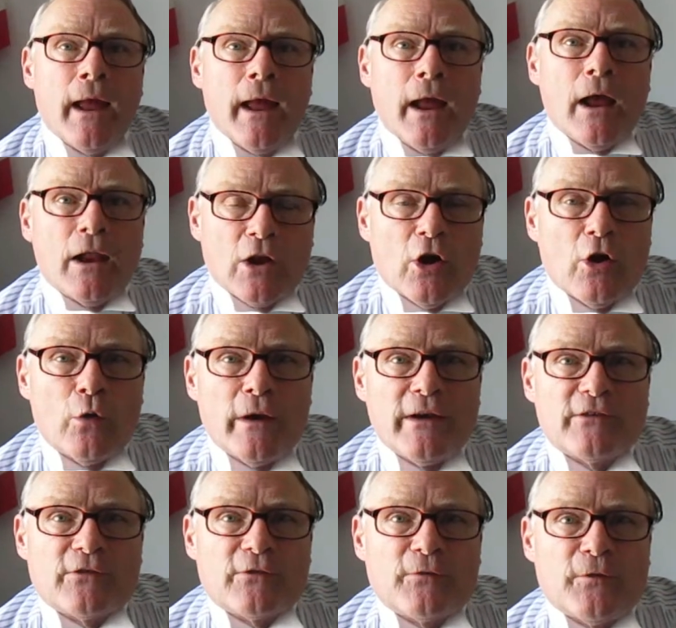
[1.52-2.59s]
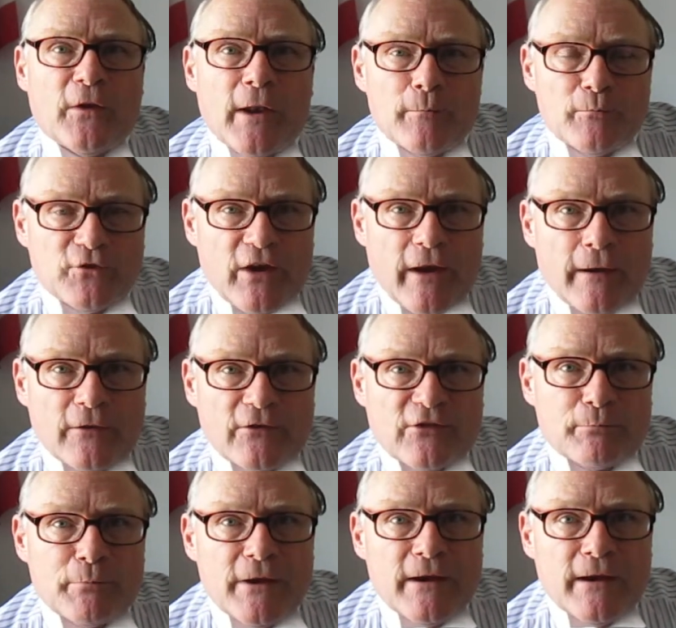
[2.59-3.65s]
Hello, it's Phillip Taylor
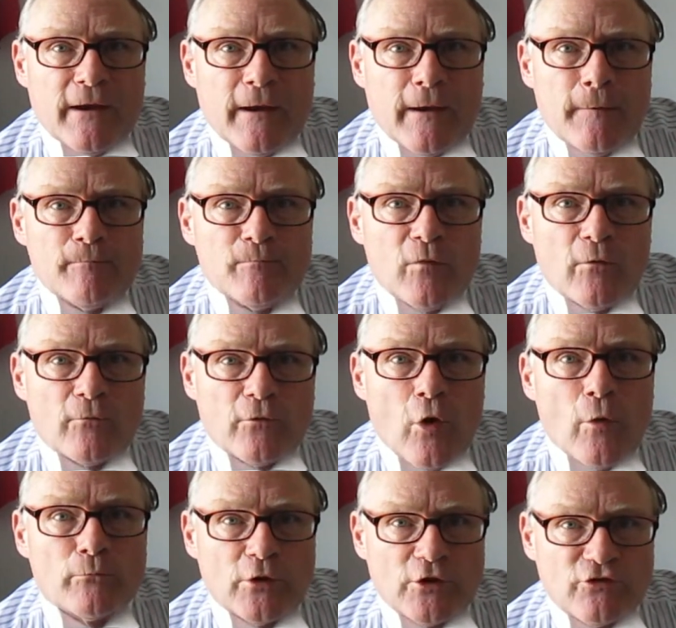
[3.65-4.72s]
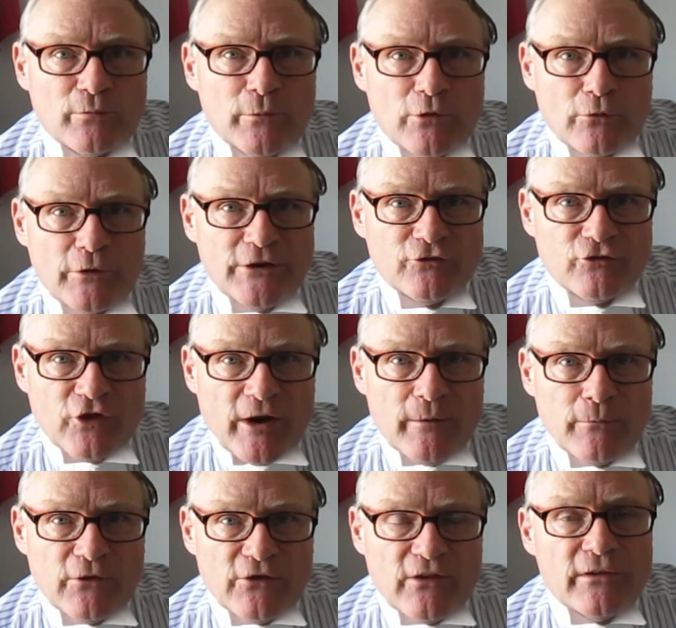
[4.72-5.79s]
speaking from Richmond Green
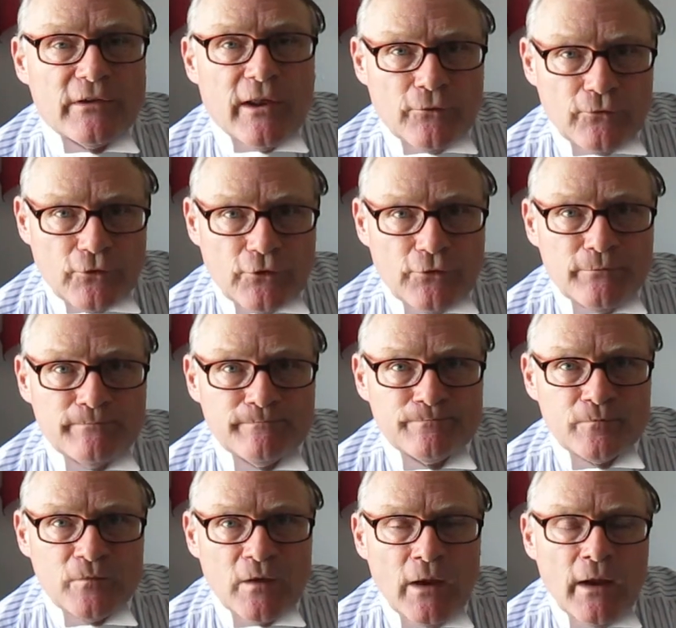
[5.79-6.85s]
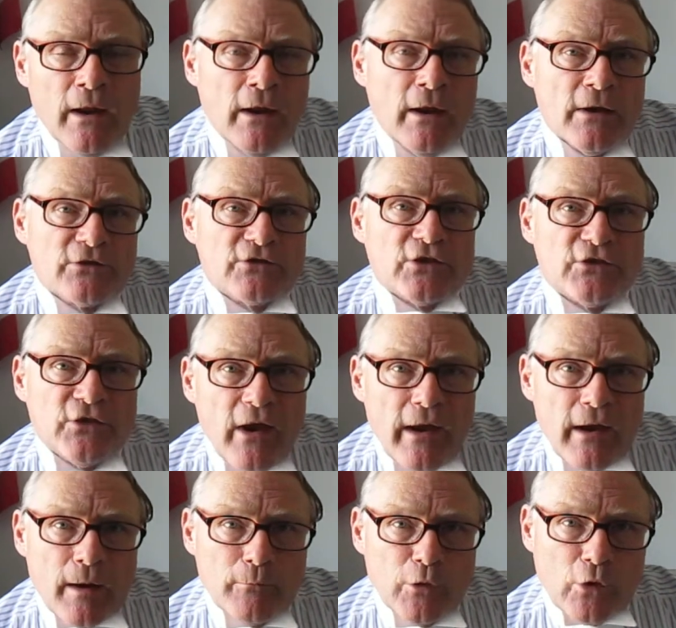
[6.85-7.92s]
Chambers in London.
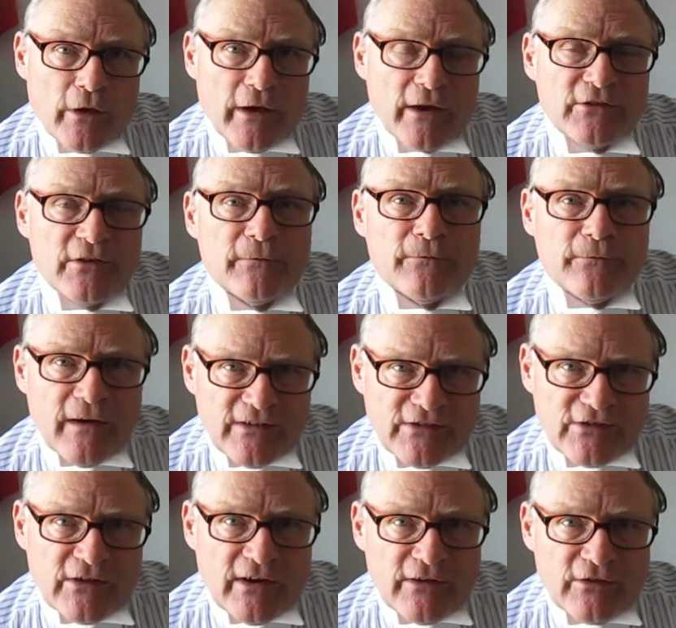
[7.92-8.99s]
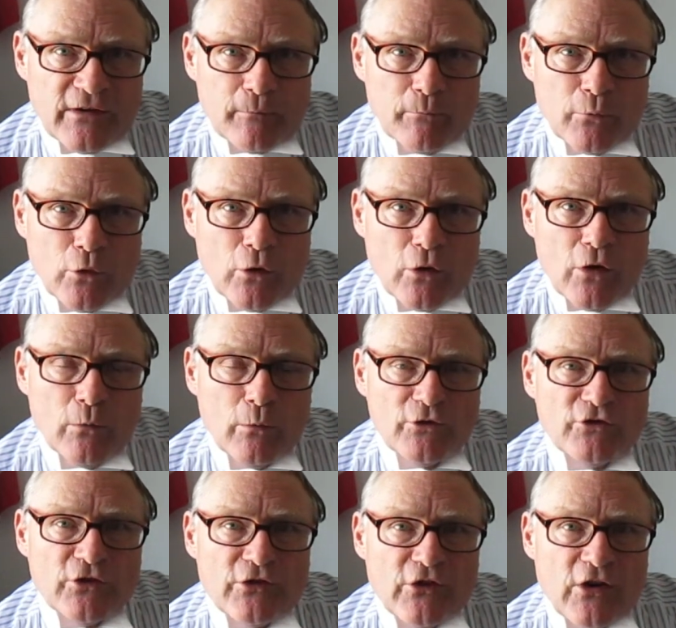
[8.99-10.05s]
Today I'm looking at a fascinating book
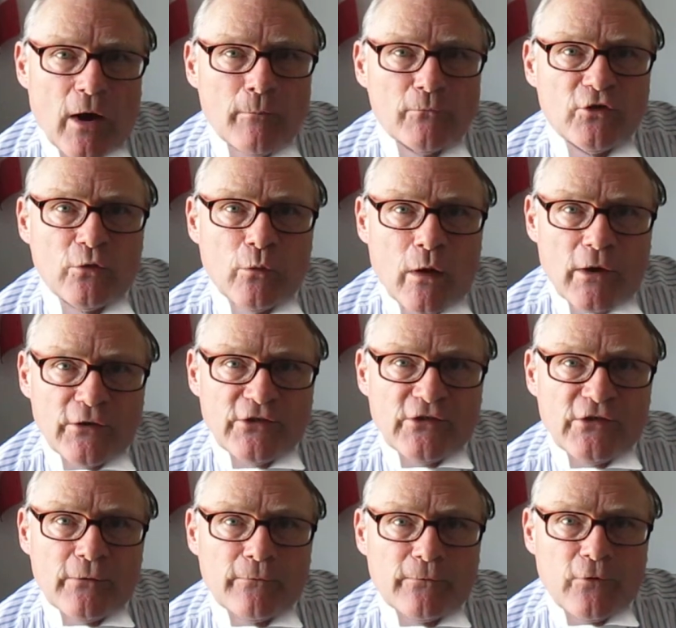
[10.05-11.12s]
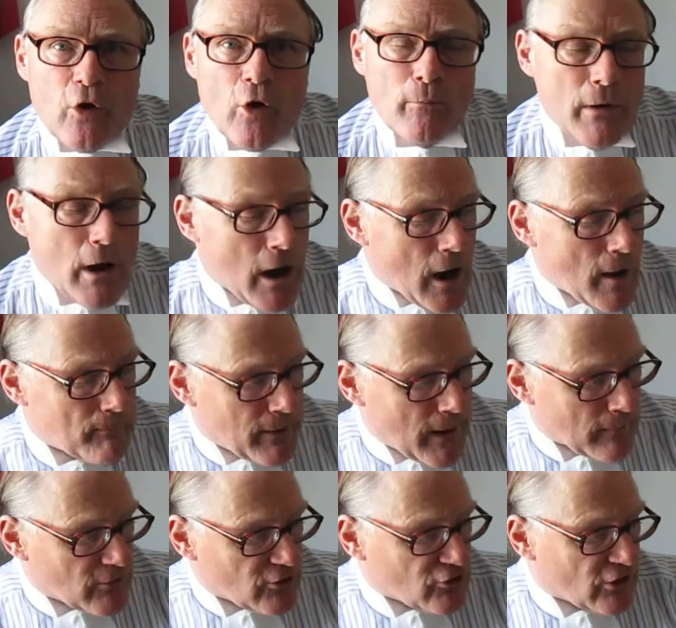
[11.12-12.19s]
which has come to us from
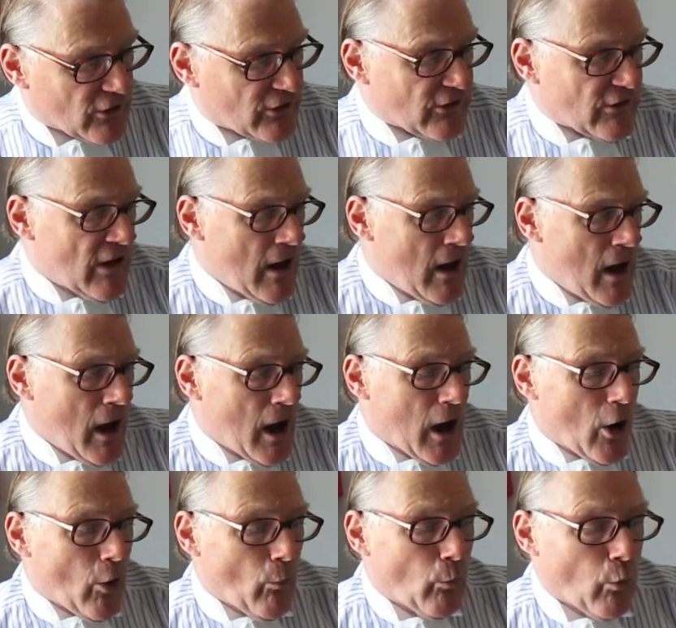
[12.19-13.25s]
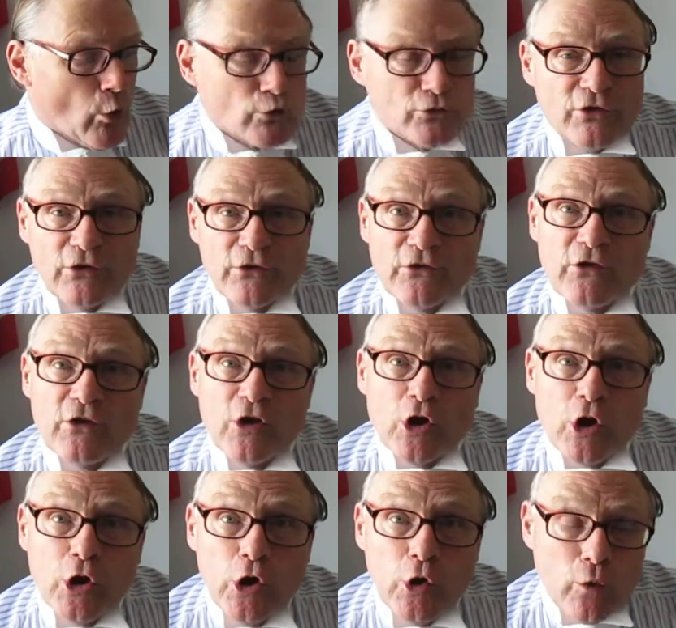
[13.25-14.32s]
publishers Wolters,
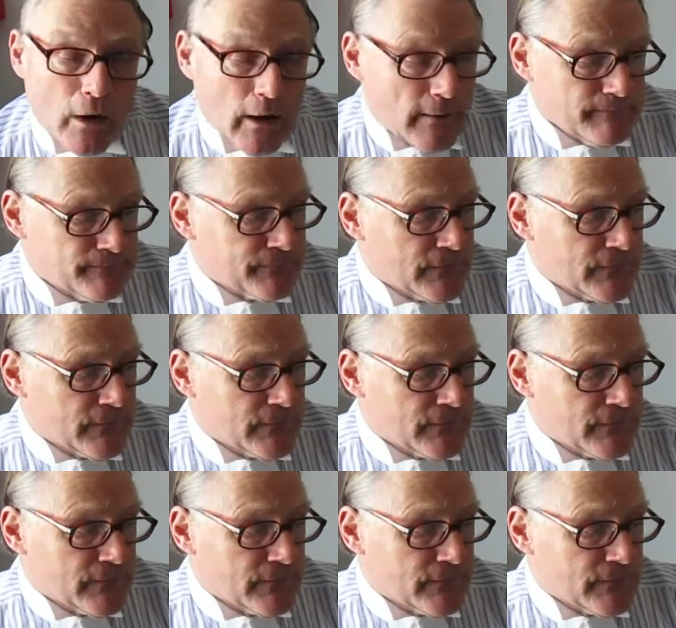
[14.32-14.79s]
Kluwer